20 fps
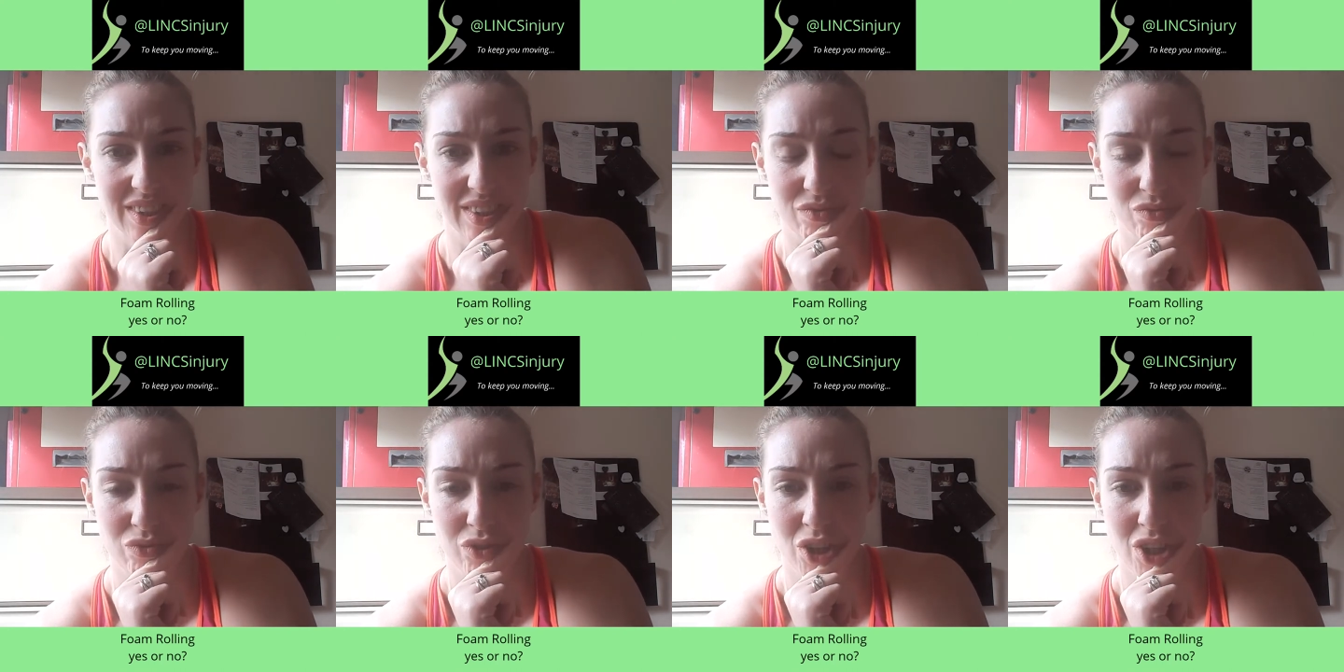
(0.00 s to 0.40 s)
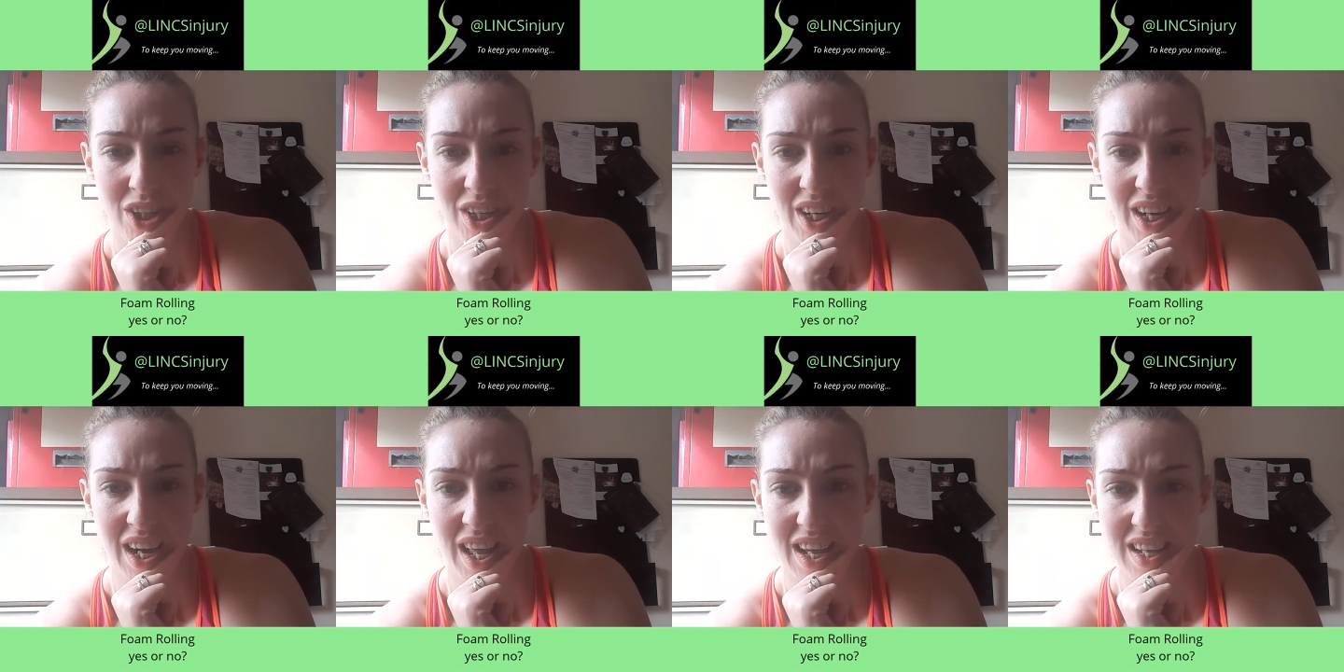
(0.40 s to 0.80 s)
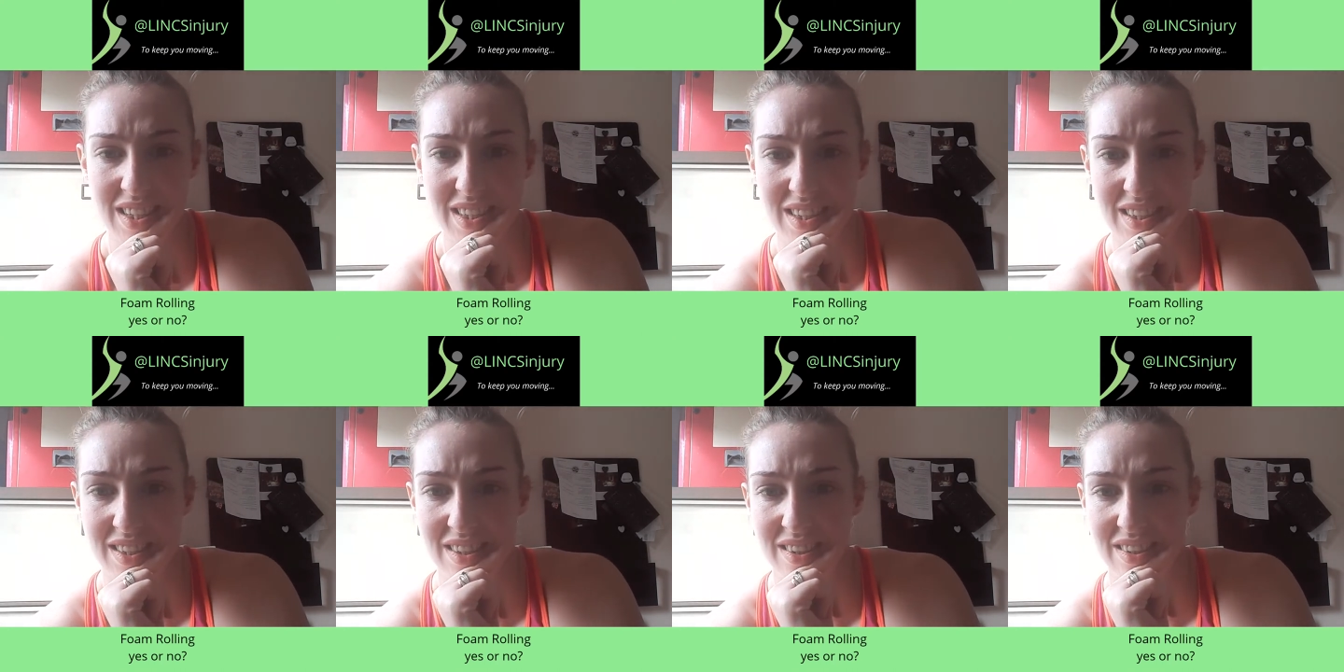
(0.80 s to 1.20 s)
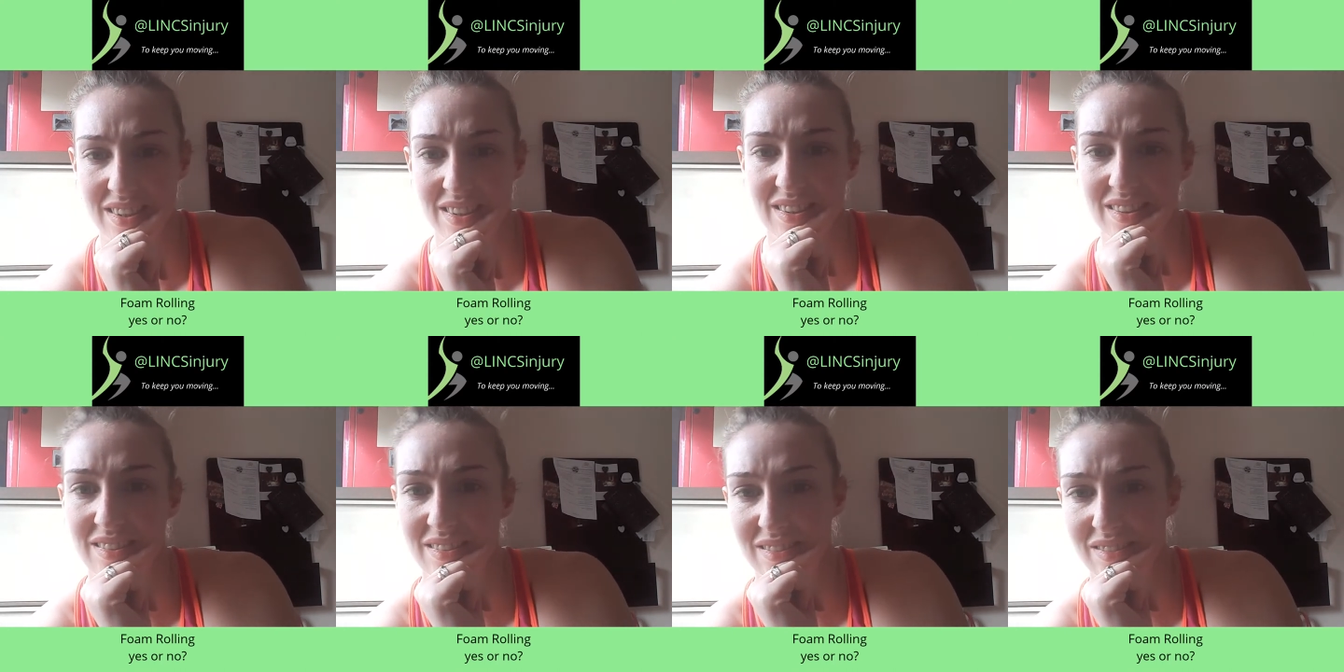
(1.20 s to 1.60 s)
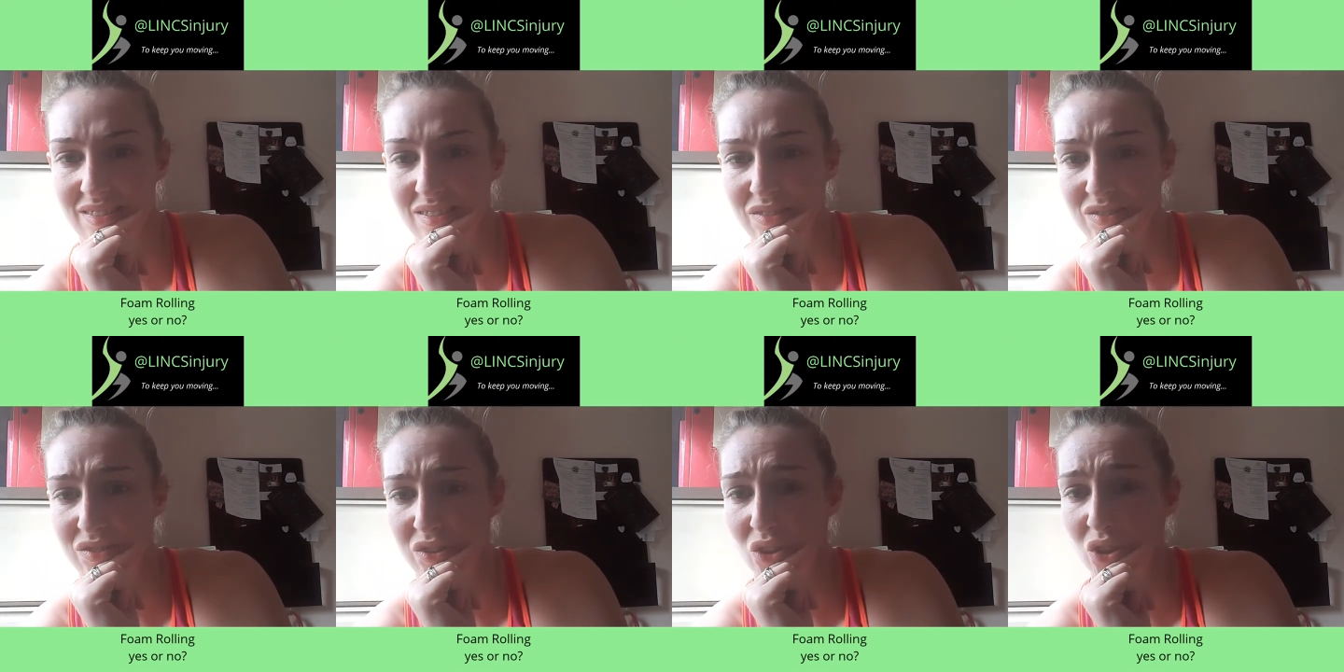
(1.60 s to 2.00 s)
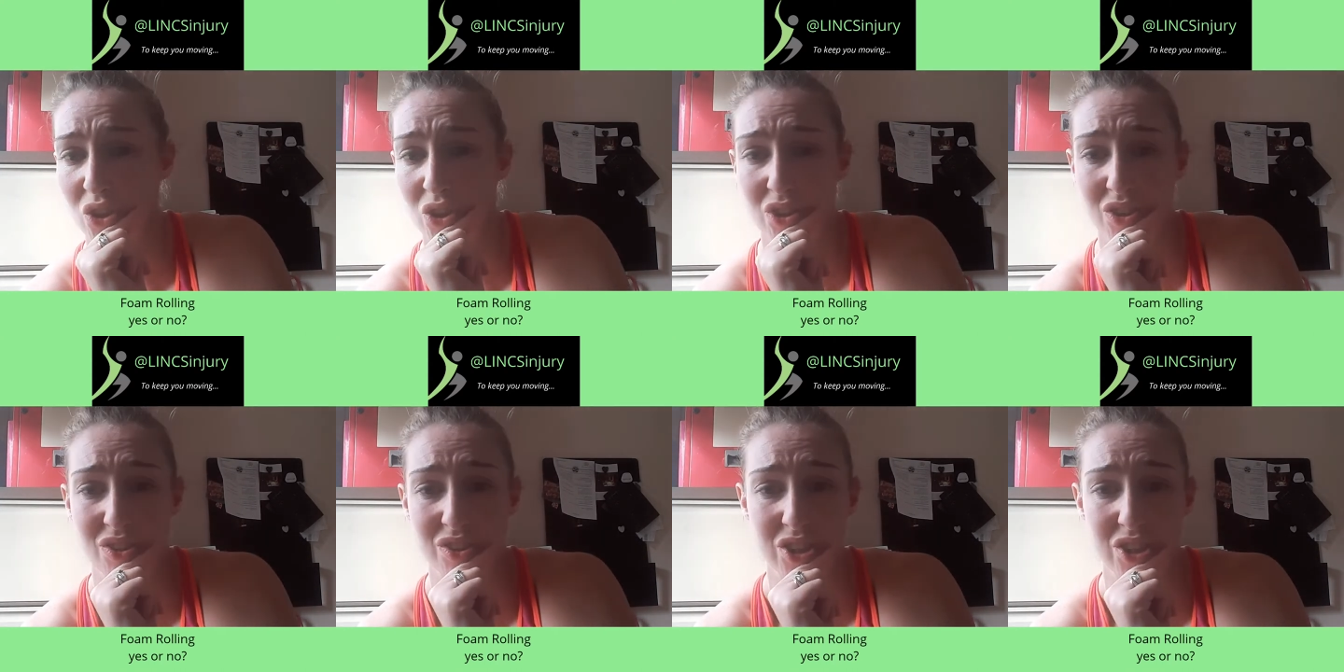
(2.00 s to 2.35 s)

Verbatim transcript: run less, run